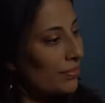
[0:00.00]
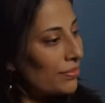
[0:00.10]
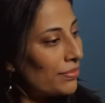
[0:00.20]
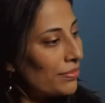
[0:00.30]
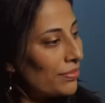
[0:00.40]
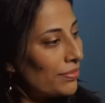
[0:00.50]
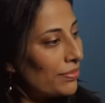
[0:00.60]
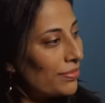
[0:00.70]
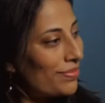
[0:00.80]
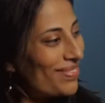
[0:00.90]

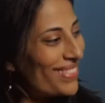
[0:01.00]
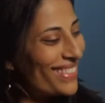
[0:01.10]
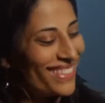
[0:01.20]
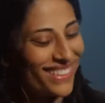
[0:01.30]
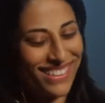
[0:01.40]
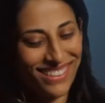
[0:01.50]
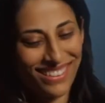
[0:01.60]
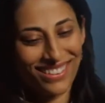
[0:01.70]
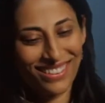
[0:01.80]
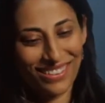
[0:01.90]

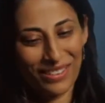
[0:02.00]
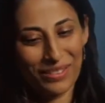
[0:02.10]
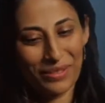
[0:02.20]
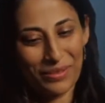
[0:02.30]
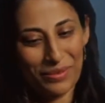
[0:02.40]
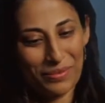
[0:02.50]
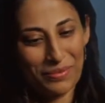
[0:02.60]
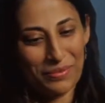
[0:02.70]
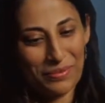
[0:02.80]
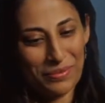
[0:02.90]

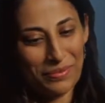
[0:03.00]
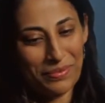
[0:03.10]
The person shown says nothing.